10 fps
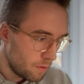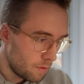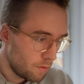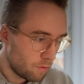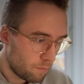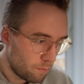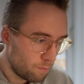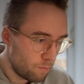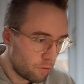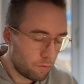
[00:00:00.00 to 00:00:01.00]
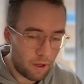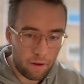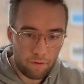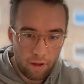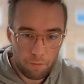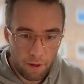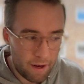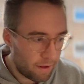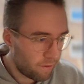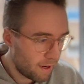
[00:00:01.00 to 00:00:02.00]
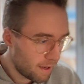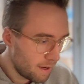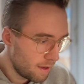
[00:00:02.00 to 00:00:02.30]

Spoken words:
So there's been an attack,